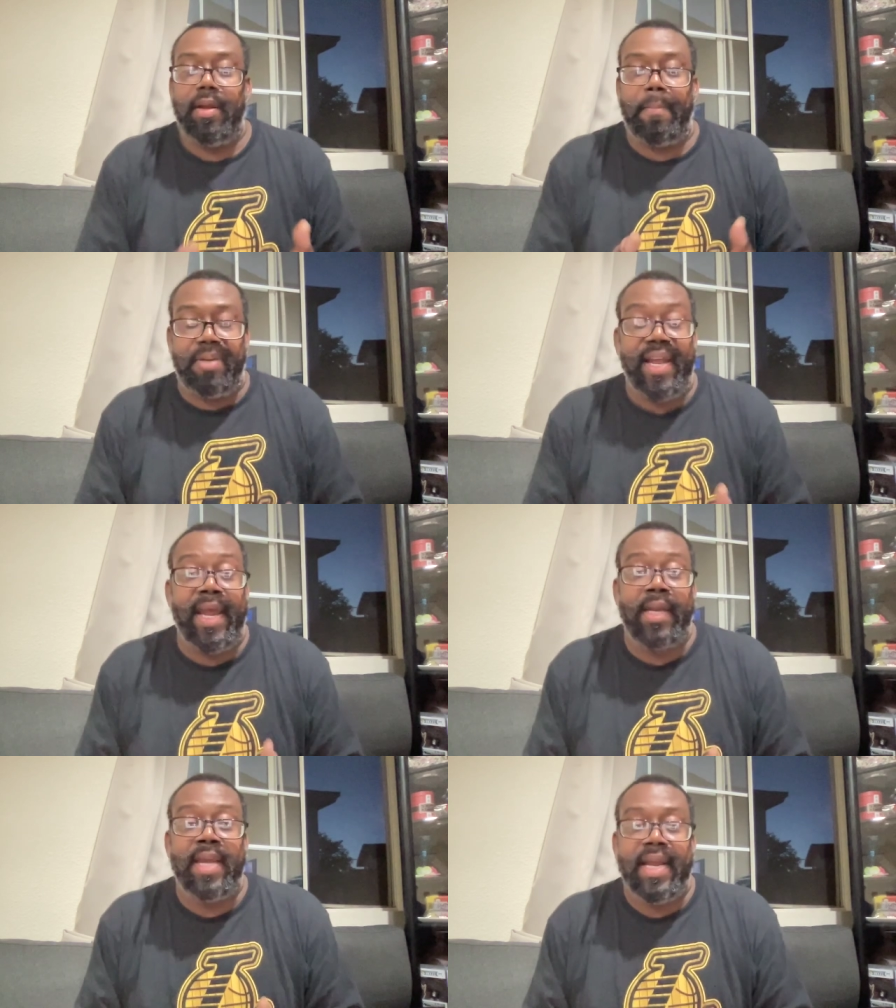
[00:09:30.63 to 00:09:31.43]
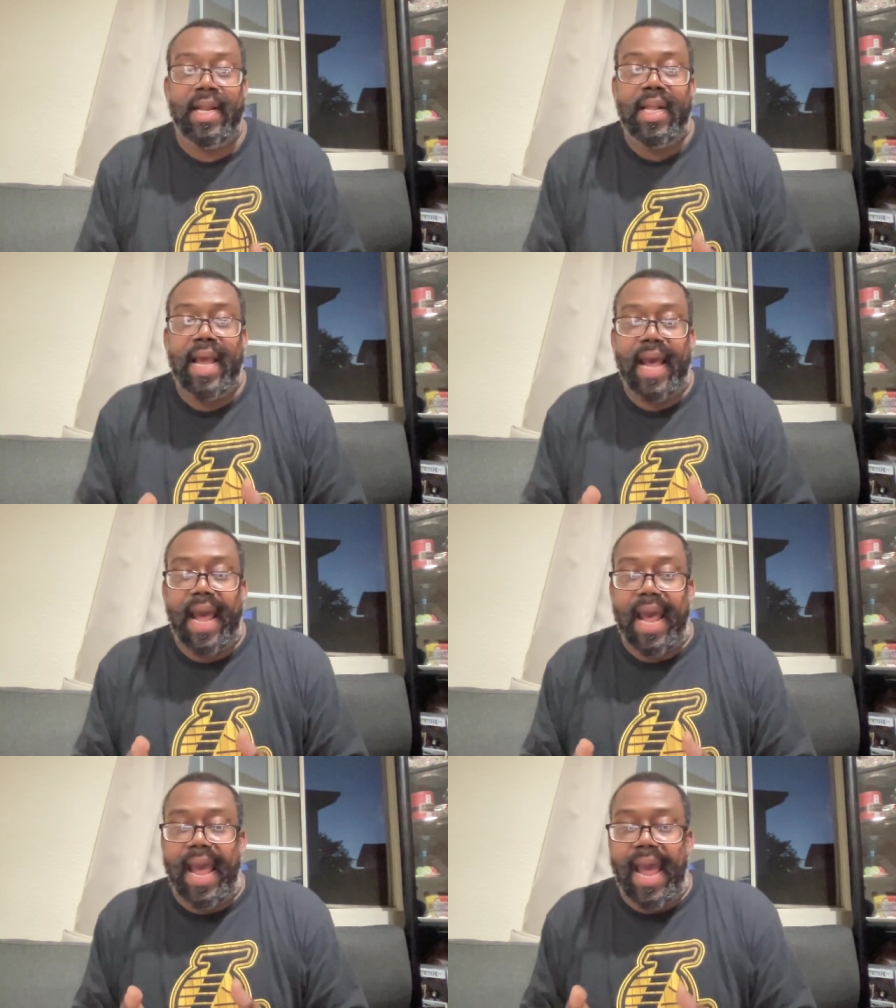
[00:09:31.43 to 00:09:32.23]
playing
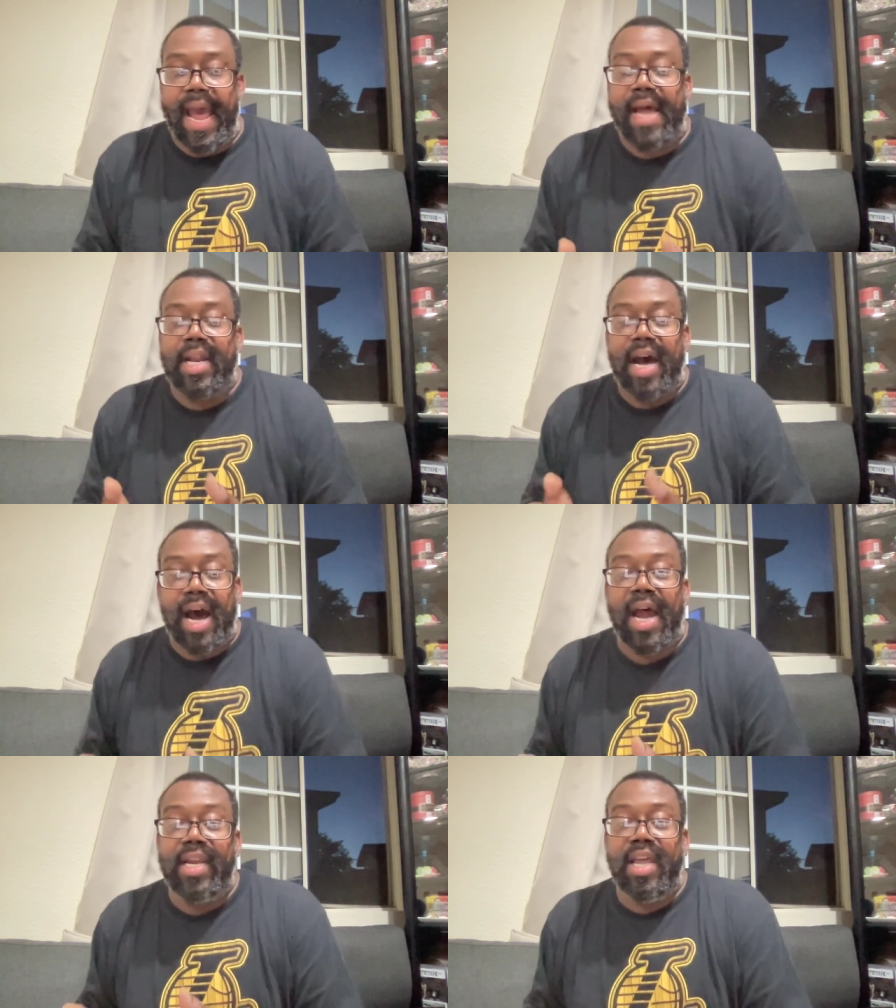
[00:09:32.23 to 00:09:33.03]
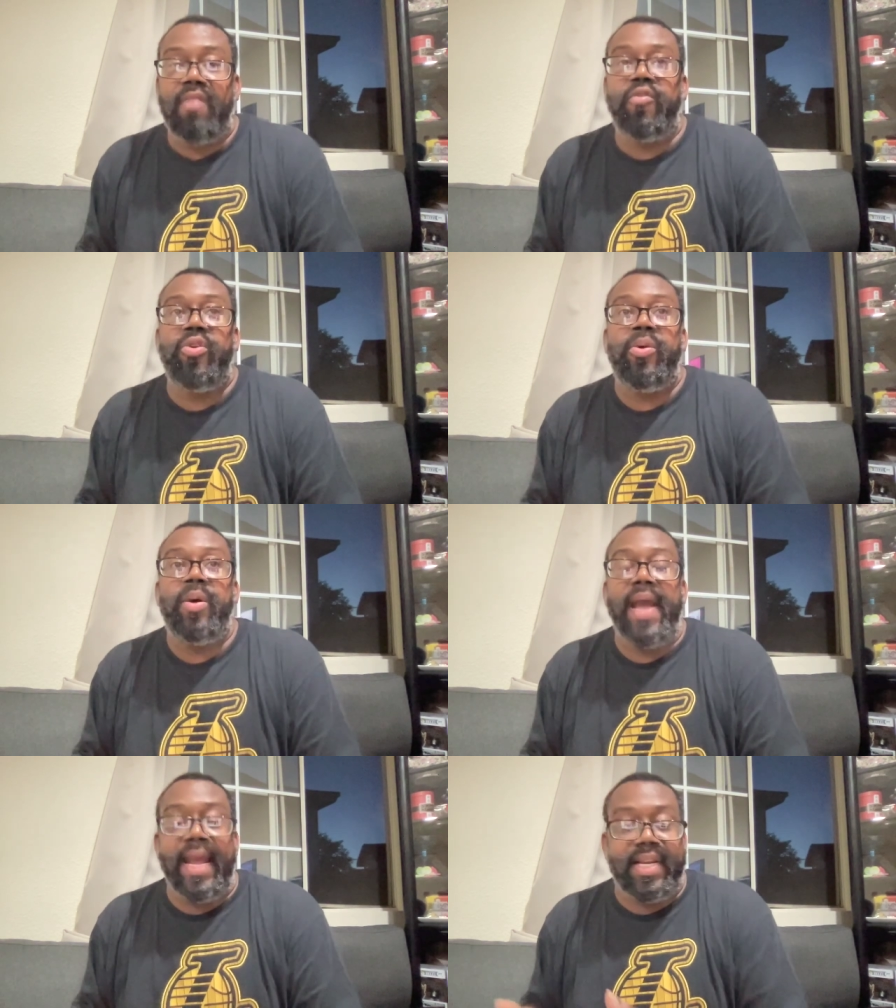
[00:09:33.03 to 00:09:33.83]
at a high level
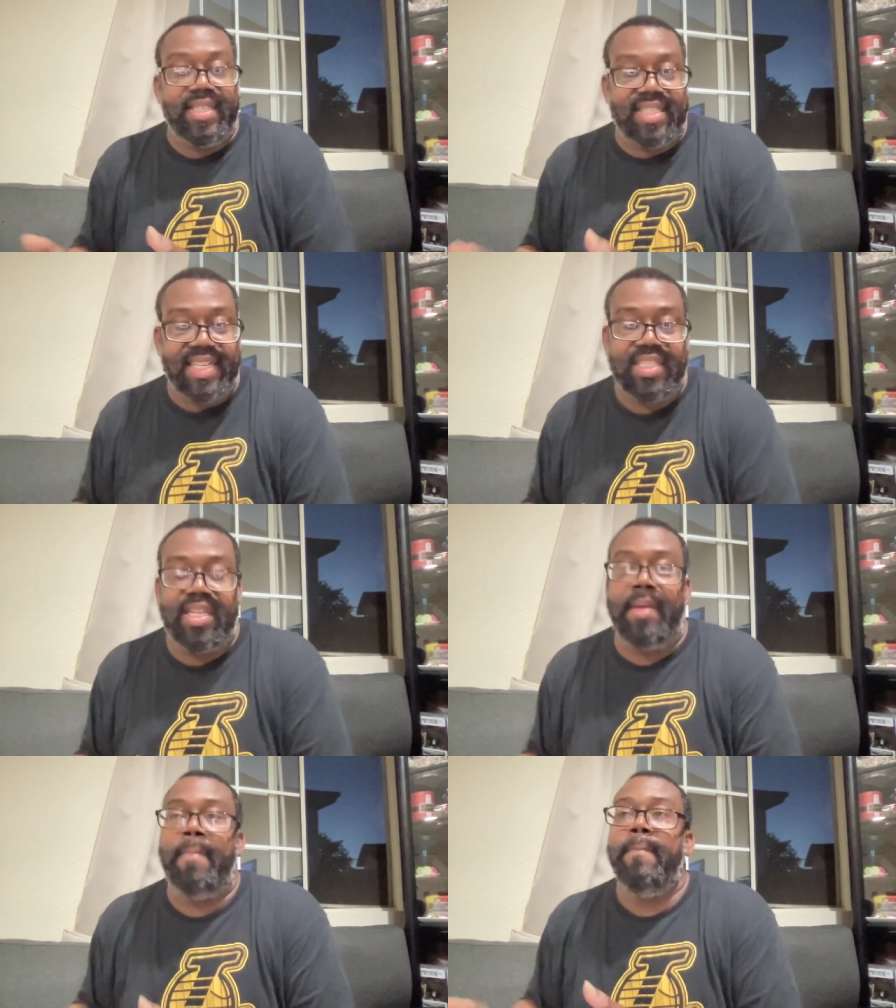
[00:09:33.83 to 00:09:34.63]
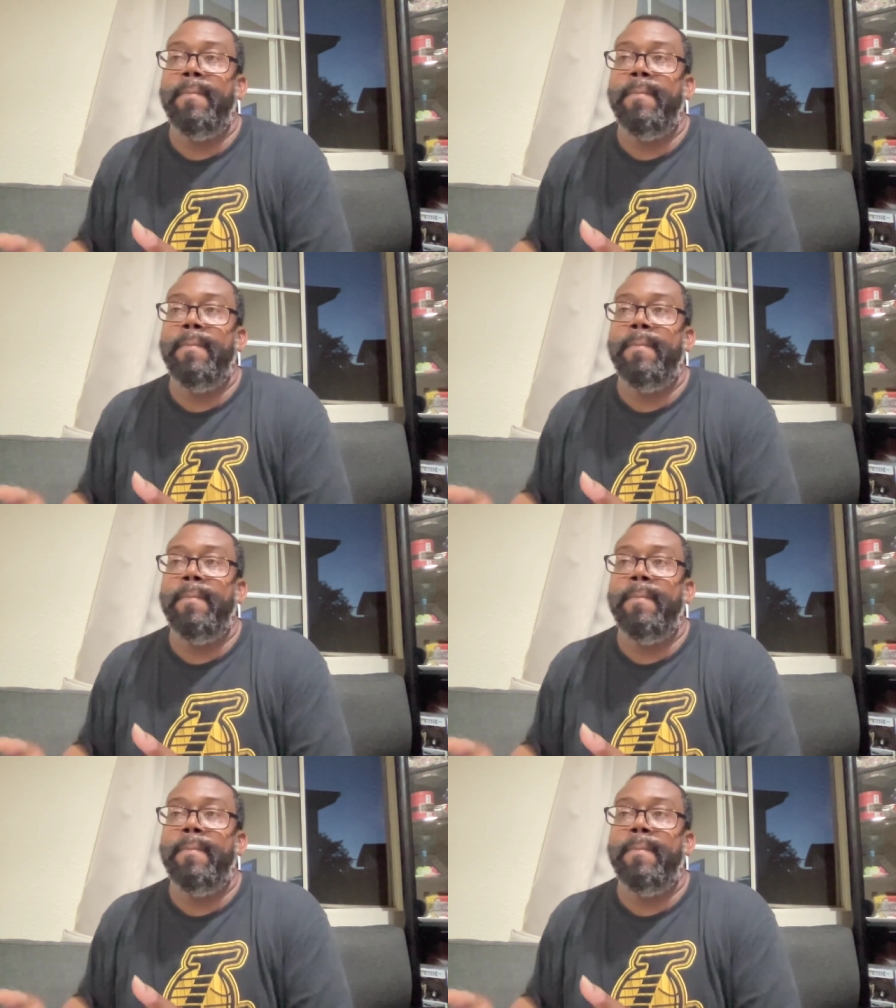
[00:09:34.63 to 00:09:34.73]
and consistently.